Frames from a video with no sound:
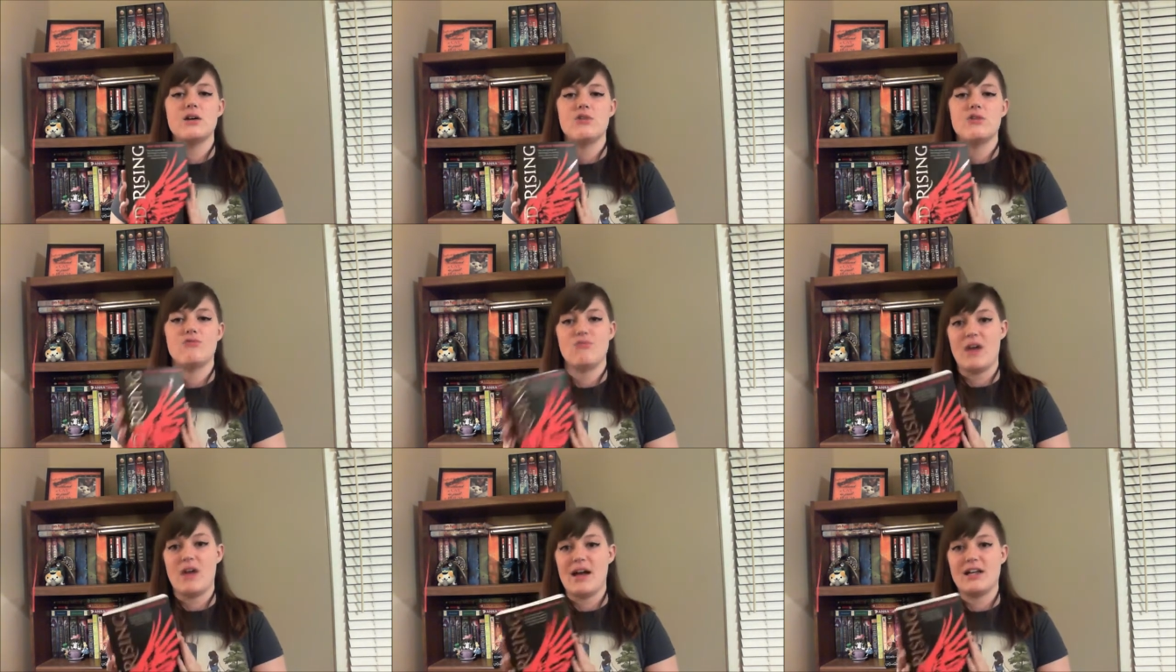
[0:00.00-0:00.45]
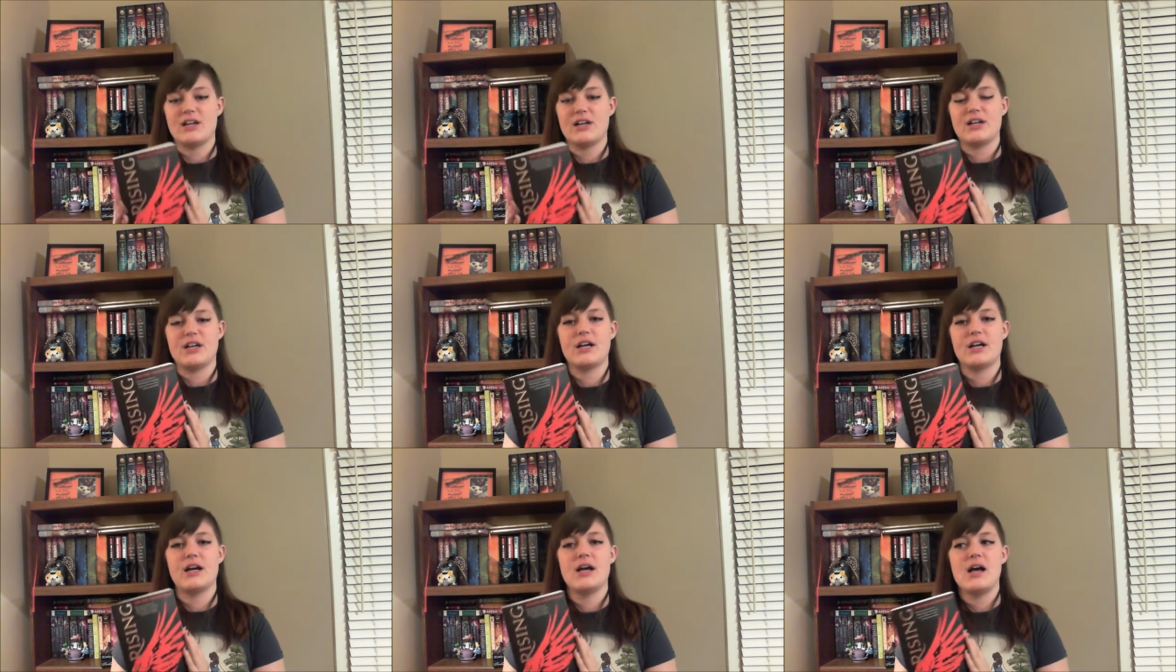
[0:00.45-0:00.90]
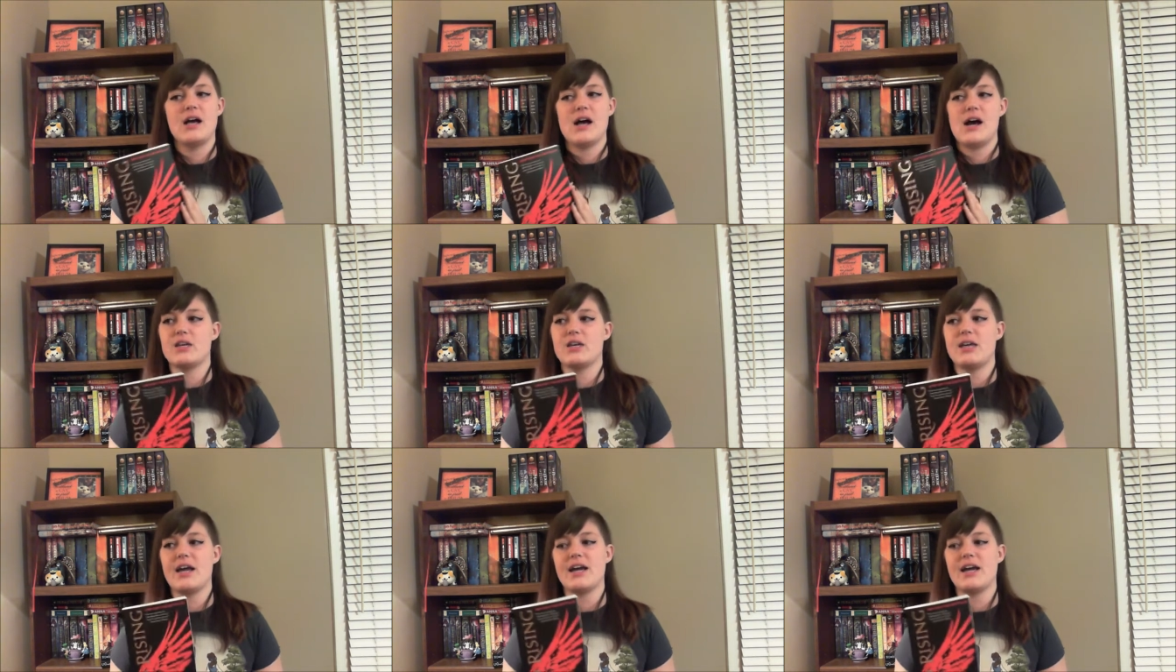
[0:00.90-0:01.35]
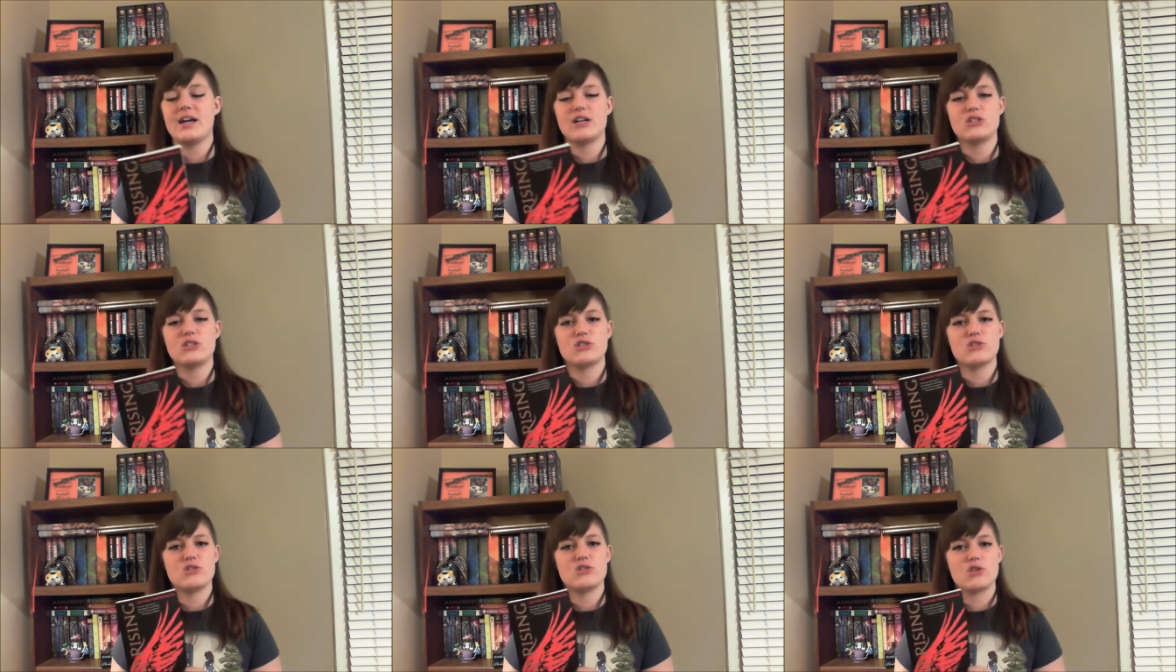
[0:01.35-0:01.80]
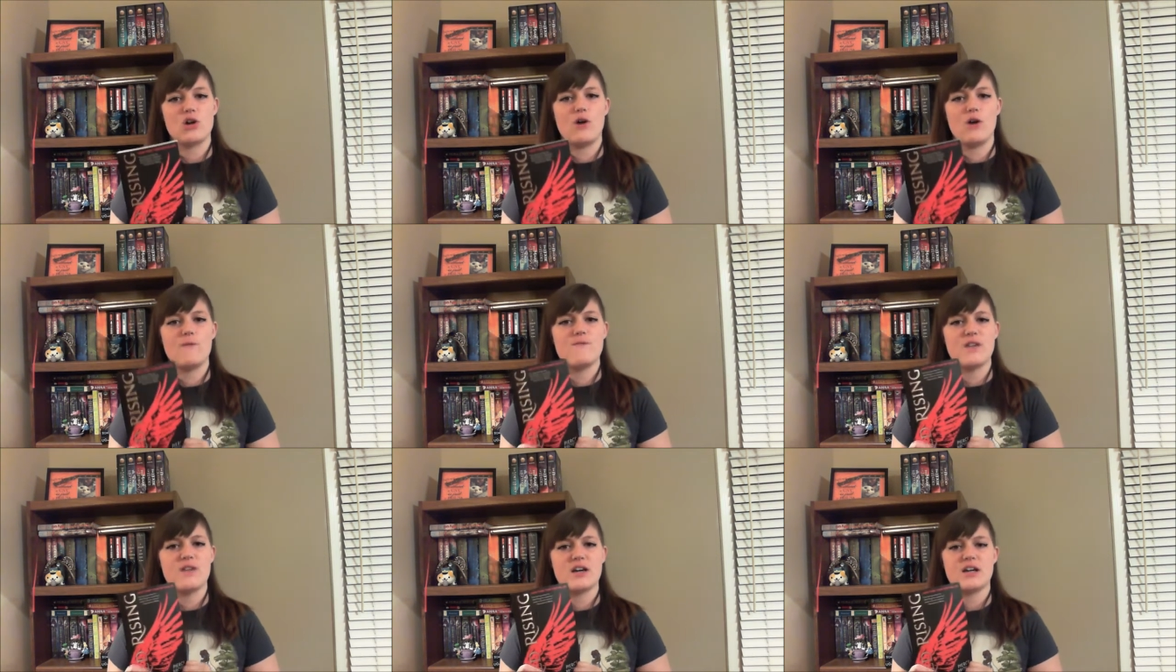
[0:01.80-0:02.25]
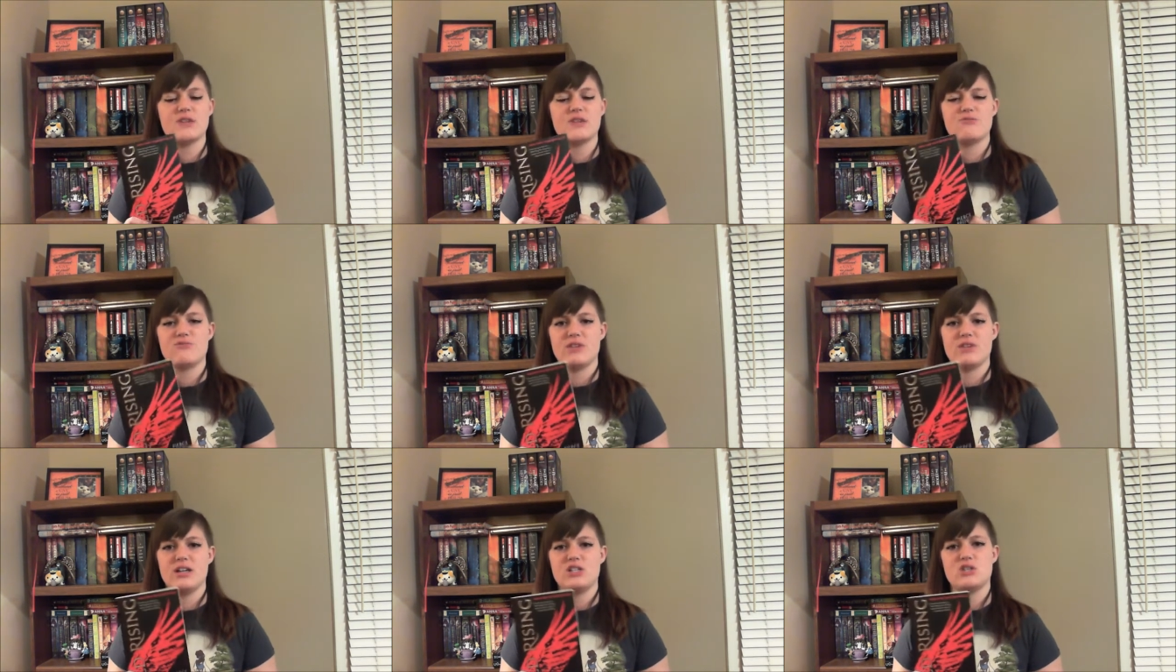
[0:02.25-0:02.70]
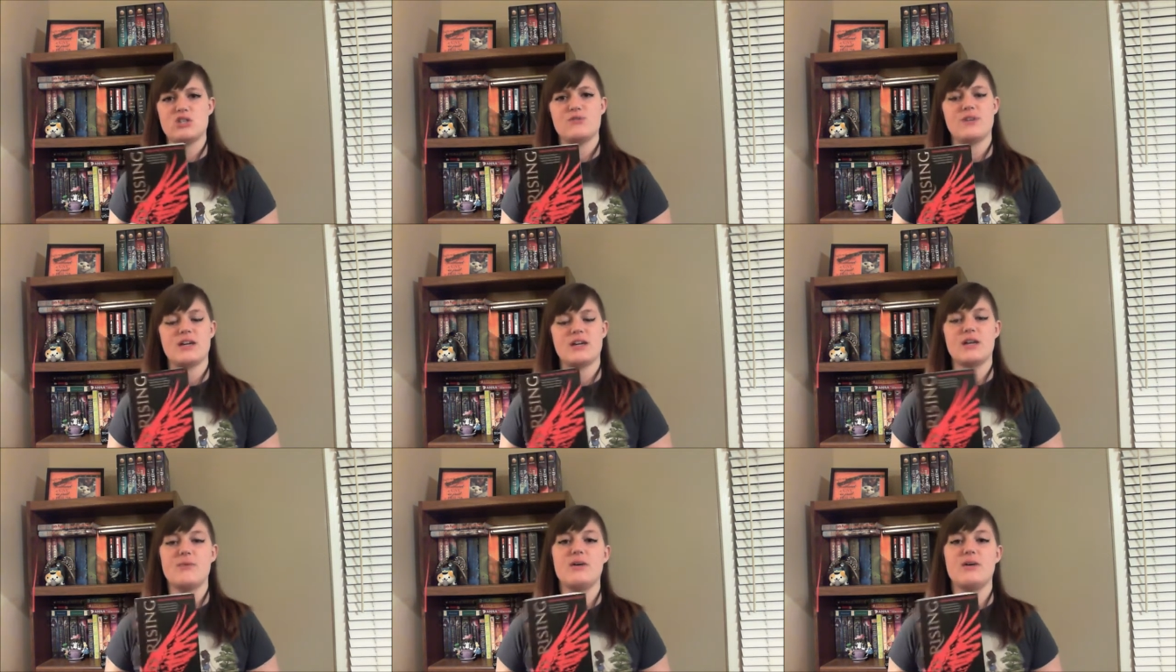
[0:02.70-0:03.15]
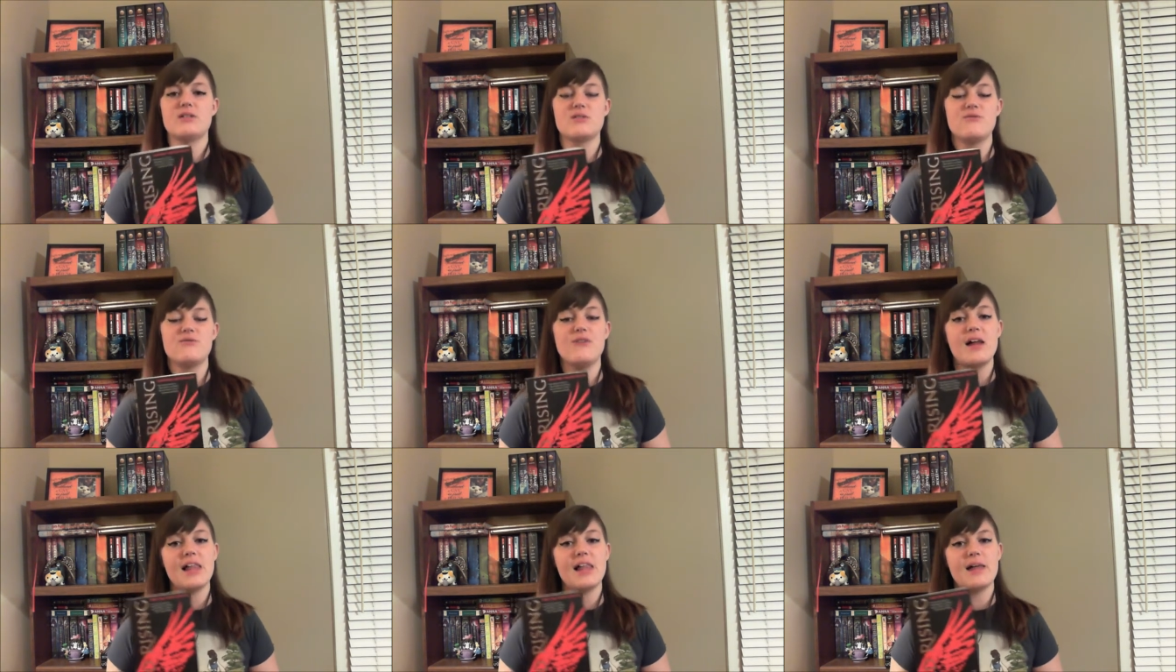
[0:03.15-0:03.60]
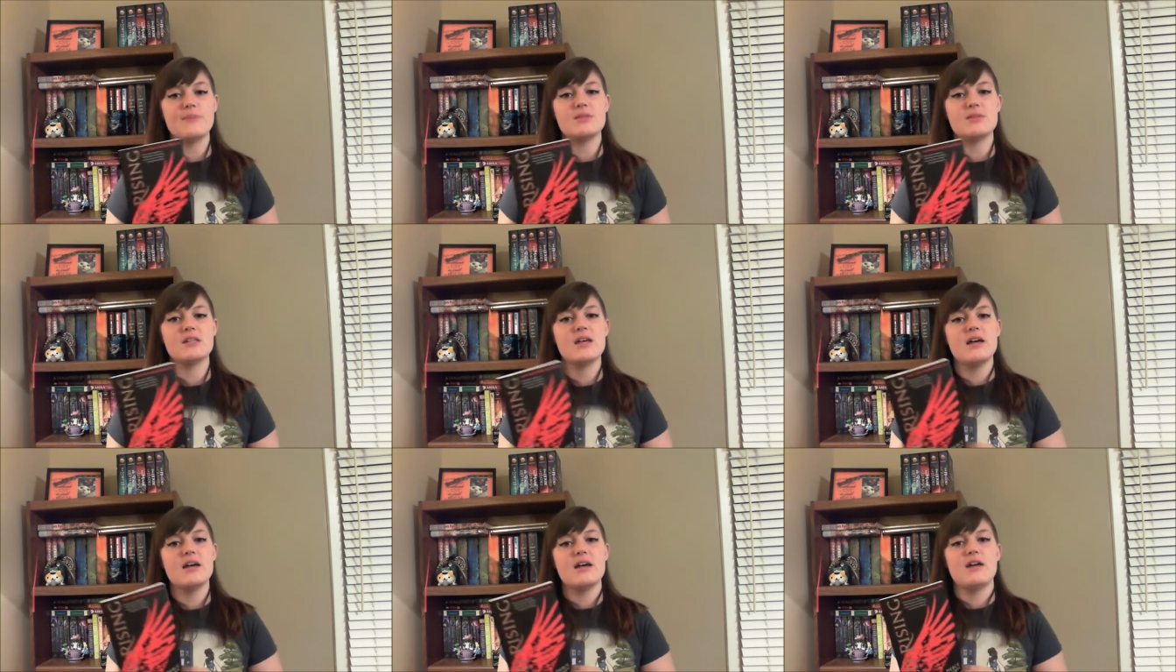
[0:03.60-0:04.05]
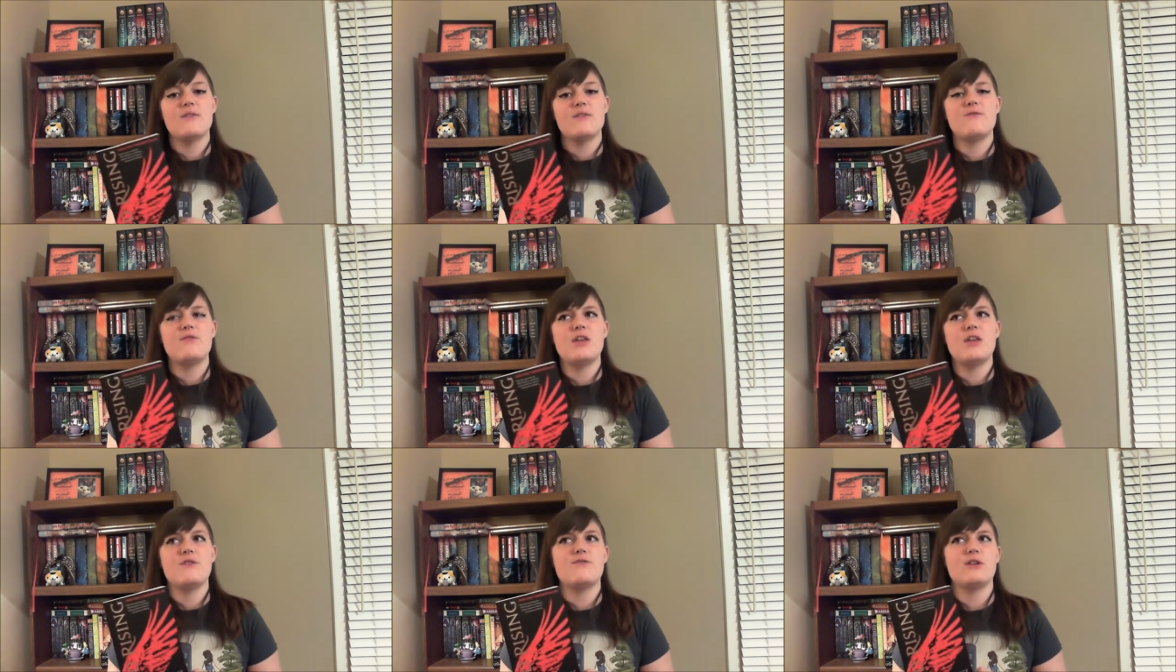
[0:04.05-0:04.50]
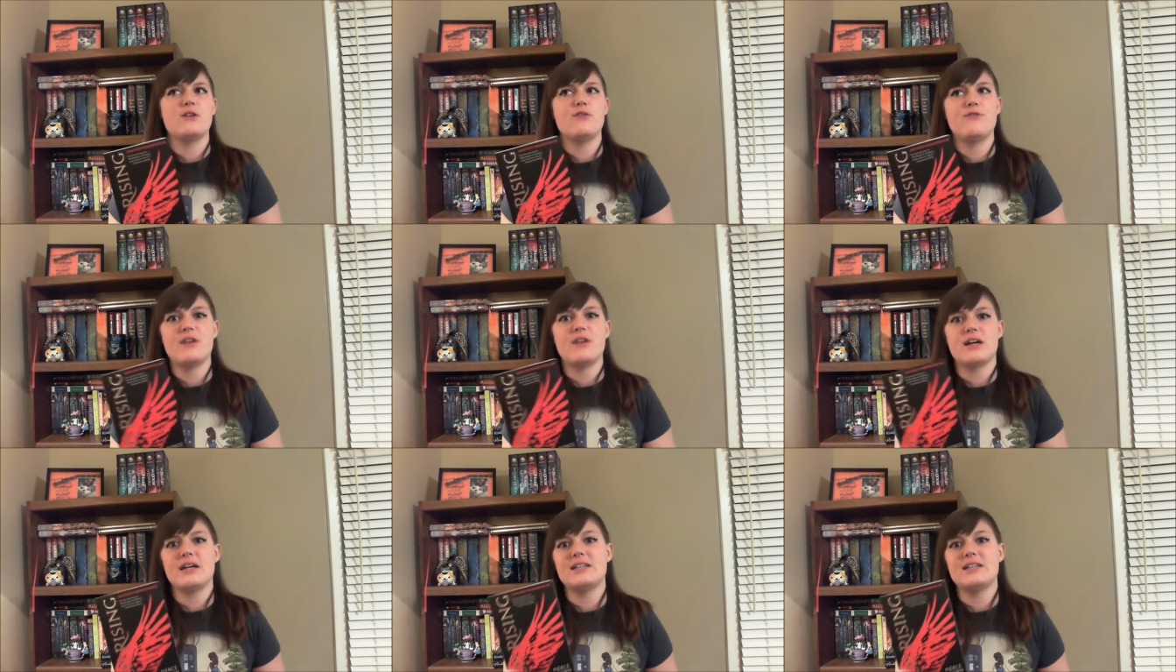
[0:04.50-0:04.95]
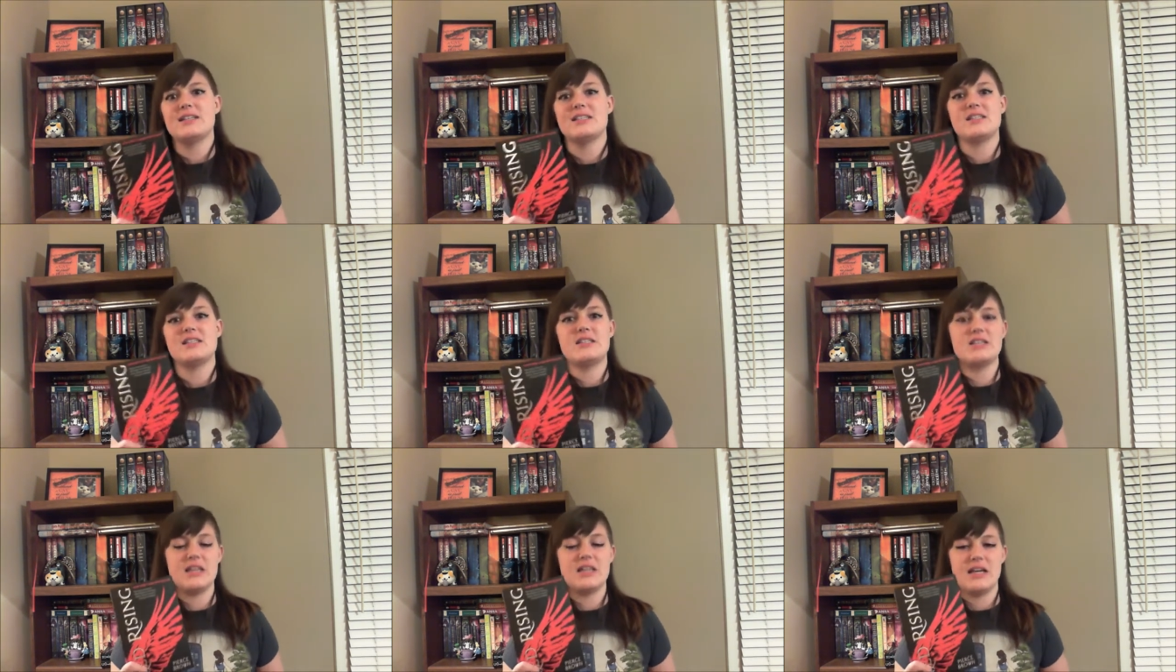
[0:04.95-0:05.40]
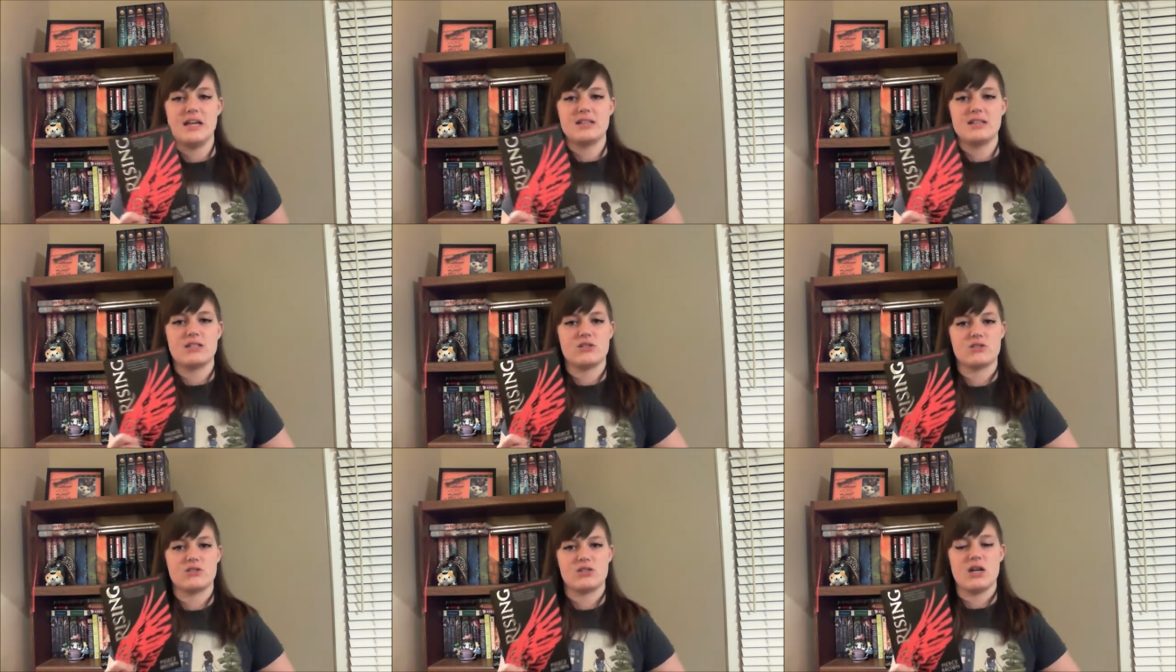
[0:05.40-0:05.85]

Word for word: writer. Uh, characters are all very rich, very well developed. They feel very distinct. There's